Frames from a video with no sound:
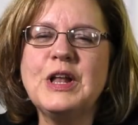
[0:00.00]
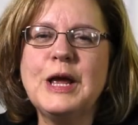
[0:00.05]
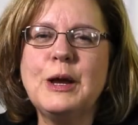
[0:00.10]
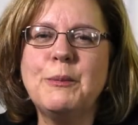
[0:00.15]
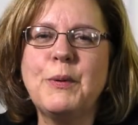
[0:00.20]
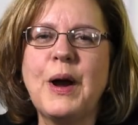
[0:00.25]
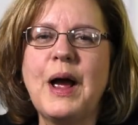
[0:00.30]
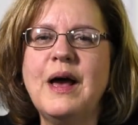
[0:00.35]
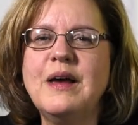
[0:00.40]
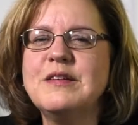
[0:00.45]

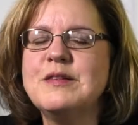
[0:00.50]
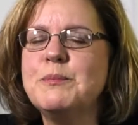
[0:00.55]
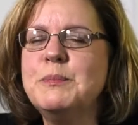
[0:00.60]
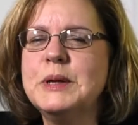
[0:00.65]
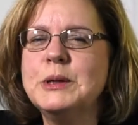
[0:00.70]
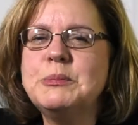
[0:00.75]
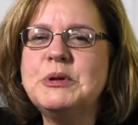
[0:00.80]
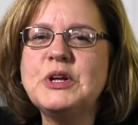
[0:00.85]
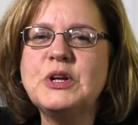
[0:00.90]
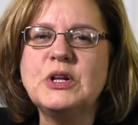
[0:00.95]
labor has
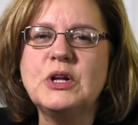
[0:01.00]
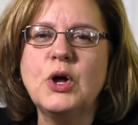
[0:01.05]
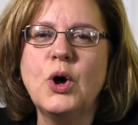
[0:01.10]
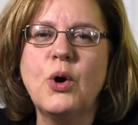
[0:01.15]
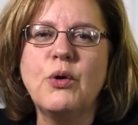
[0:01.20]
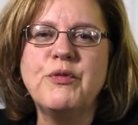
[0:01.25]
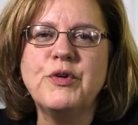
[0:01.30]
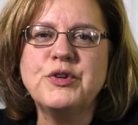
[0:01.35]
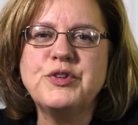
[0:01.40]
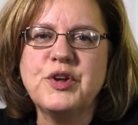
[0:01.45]
biblical
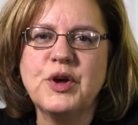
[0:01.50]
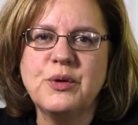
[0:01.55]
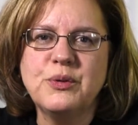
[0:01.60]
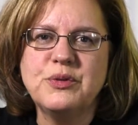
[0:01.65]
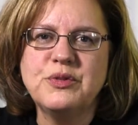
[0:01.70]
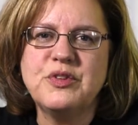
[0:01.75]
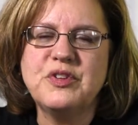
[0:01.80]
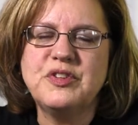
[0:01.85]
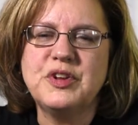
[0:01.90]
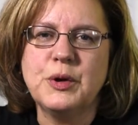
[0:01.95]

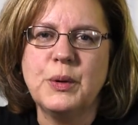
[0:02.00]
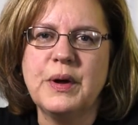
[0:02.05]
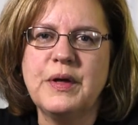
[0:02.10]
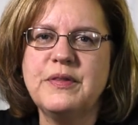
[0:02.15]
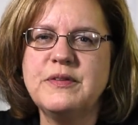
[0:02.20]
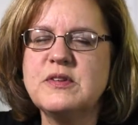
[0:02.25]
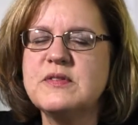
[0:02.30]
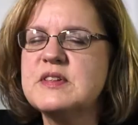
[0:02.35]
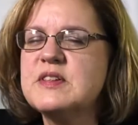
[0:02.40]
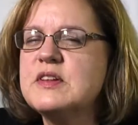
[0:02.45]
overtones to
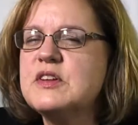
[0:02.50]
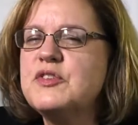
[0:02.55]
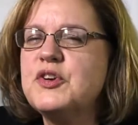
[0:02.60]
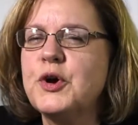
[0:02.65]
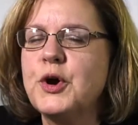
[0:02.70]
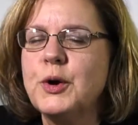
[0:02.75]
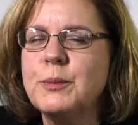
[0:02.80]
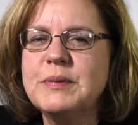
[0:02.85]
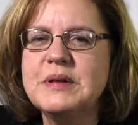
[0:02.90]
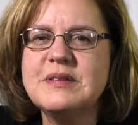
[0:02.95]
it, just the
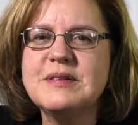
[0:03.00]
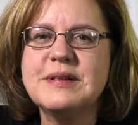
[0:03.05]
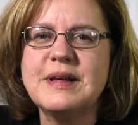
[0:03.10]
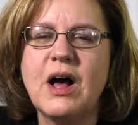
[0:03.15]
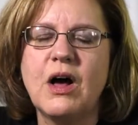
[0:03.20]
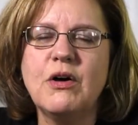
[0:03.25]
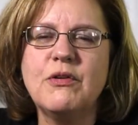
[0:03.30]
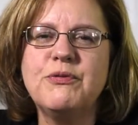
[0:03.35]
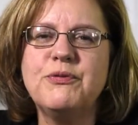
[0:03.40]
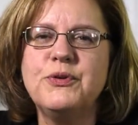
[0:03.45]
term
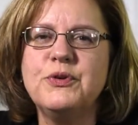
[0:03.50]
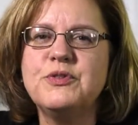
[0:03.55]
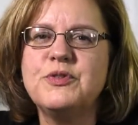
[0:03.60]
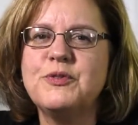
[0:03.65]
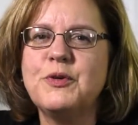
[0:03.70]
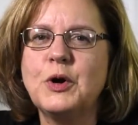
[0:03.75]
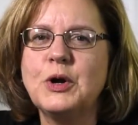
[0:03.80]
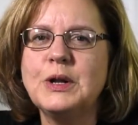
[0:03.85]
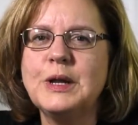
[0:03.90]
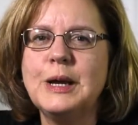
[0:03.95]
itself, fruits
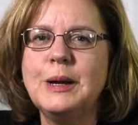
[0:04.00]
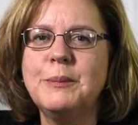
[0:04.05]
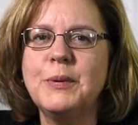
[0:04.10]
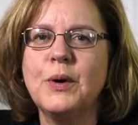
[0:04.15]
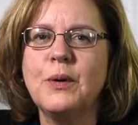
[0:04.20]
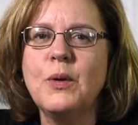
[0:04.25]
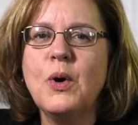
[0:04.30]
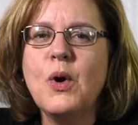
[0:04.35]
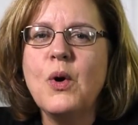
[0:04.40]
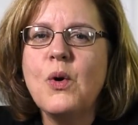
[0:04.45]
of our labor.